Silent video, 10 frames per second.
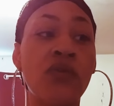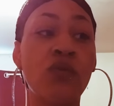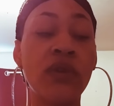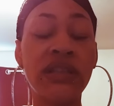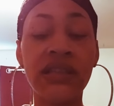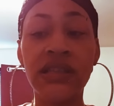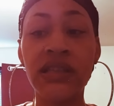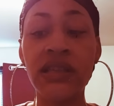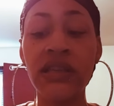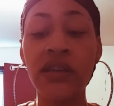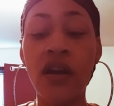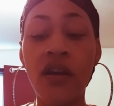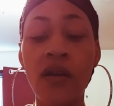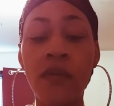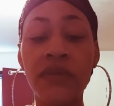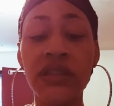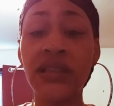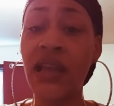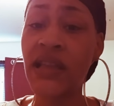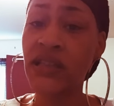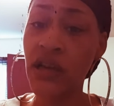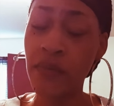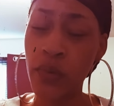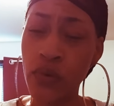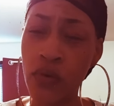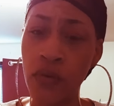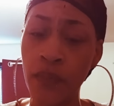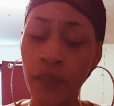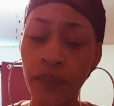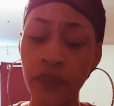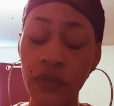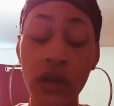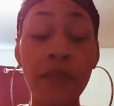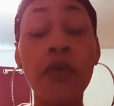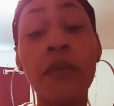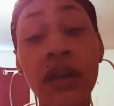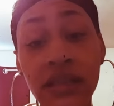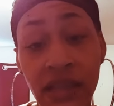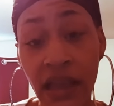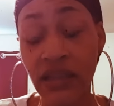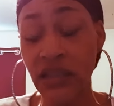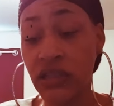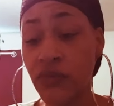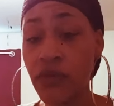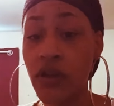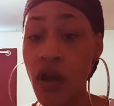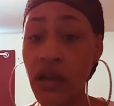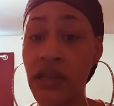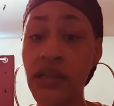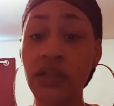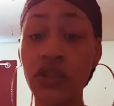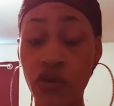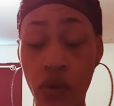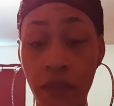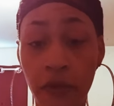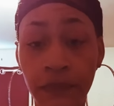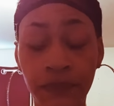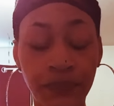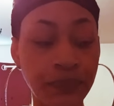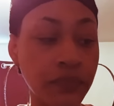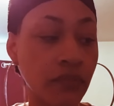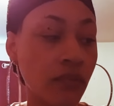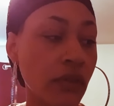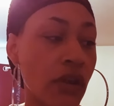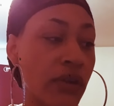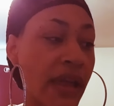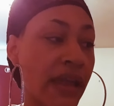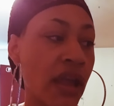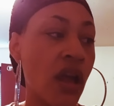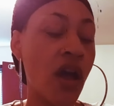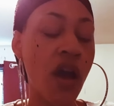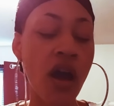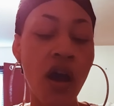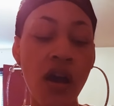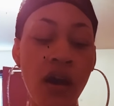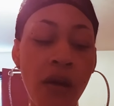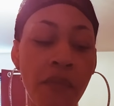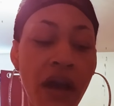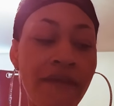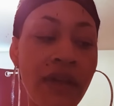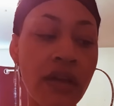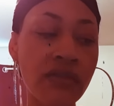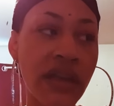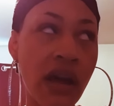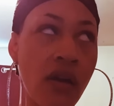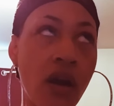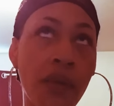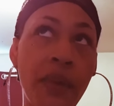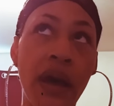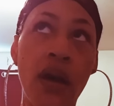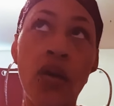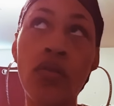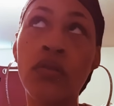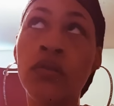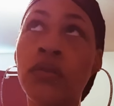witnessing these last couple months actually regarding trauma. Okay, I found out about